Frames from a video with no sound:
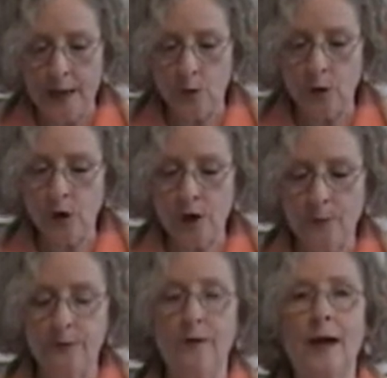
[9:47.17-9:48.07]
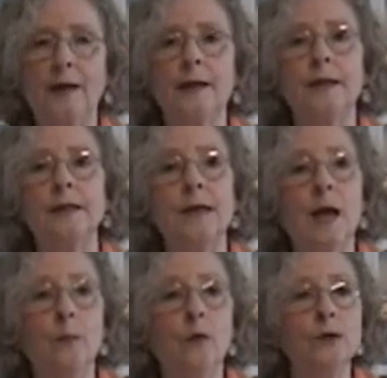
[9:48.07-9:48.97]
in which he provided
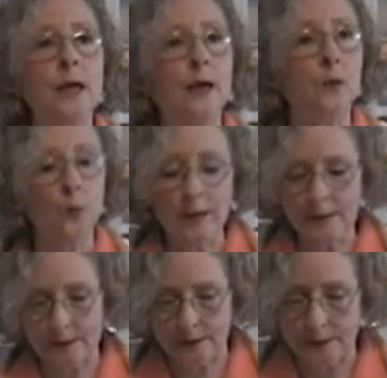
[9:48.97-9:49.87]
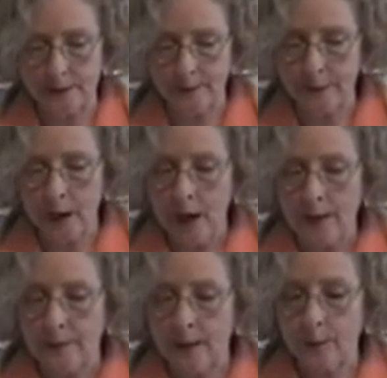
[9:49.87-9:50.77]
examples and reasons
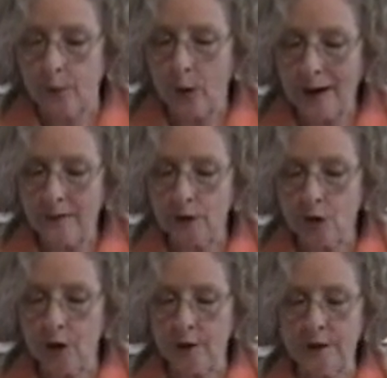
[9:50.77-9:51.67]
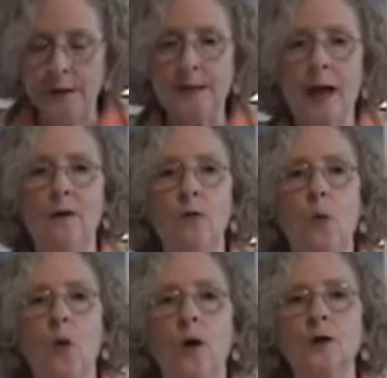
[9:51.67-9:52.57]
that private charities have
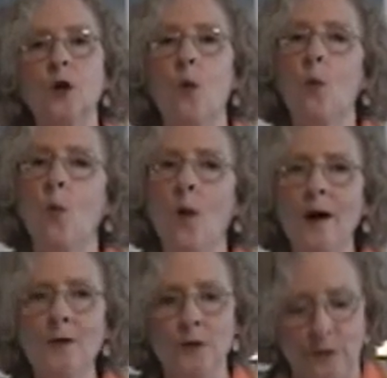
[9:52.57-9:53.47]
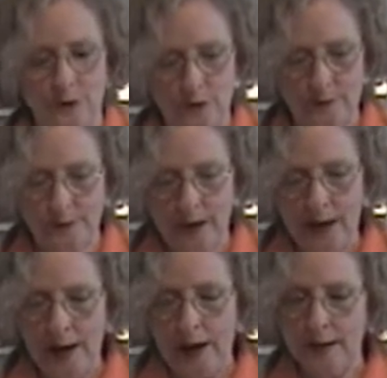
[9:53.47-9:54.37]
worked wonders.
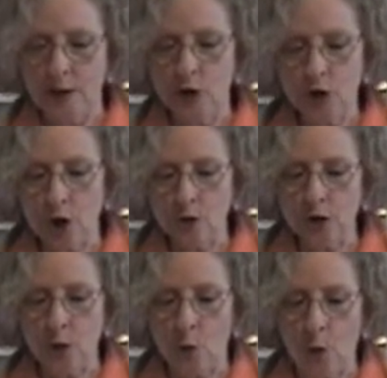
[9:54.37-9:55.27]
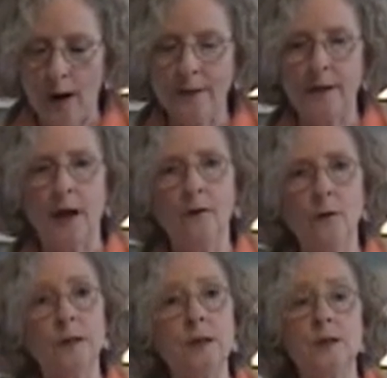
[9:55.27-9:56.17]
And he shows why the
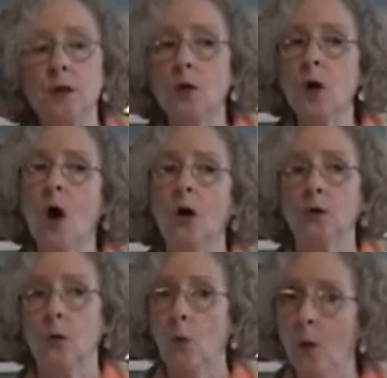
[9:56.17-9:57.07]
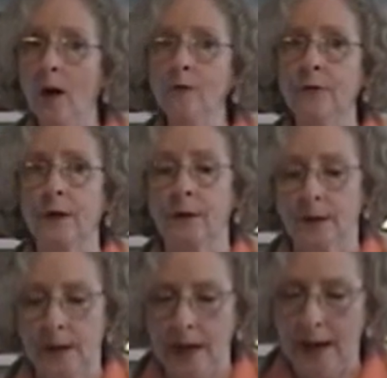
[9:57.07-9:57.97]
government's so-called welfare
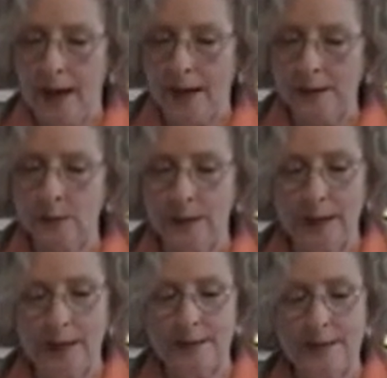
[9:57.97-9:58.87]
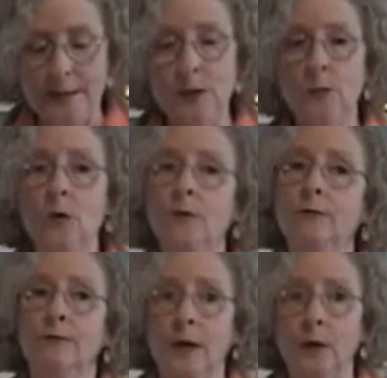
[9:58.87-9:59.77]
has been a dismal
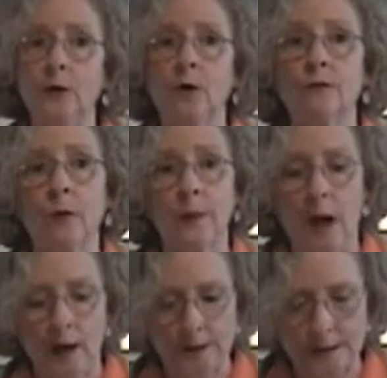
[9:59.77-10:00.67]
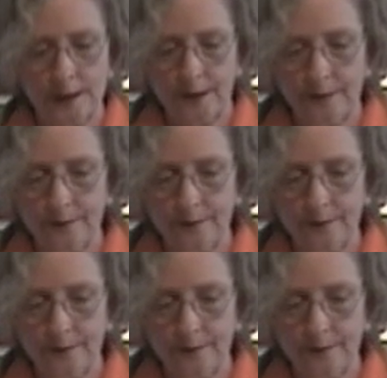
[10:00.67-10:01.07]
failure from the outset.